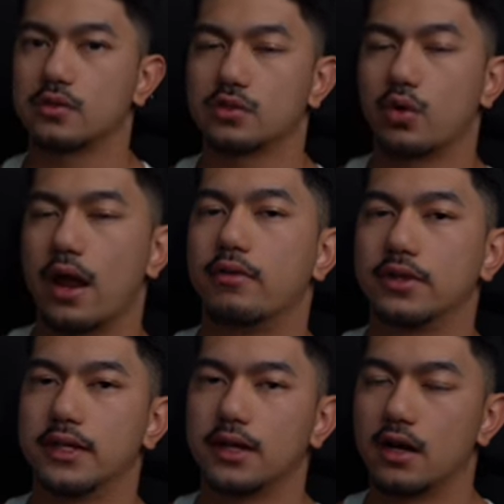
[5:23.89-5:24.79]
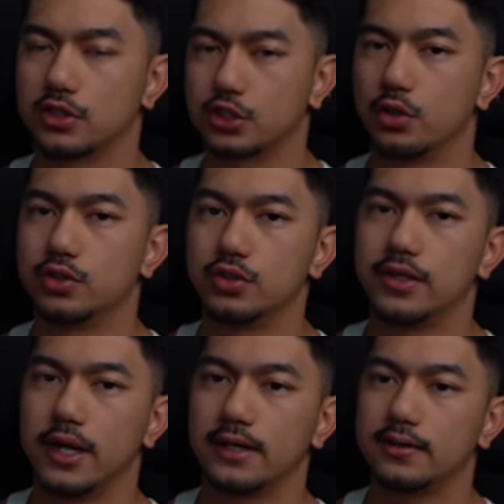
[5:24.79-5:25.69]
So everything I'll show you
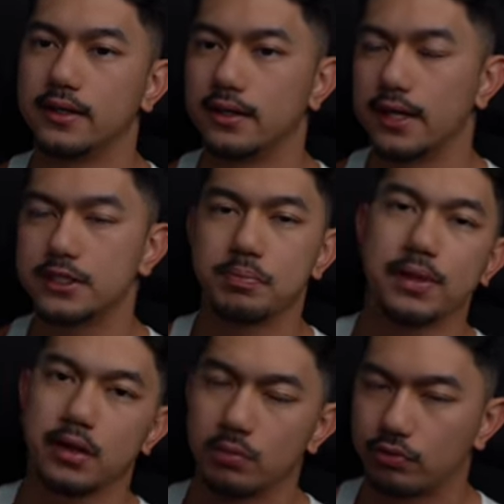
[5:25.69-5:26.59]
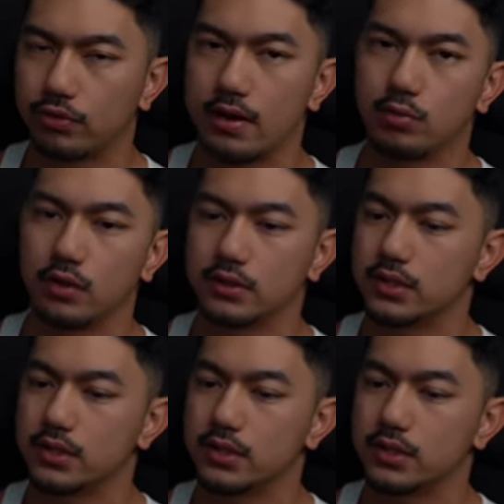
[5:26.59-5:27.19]
today it's applicable for everyone.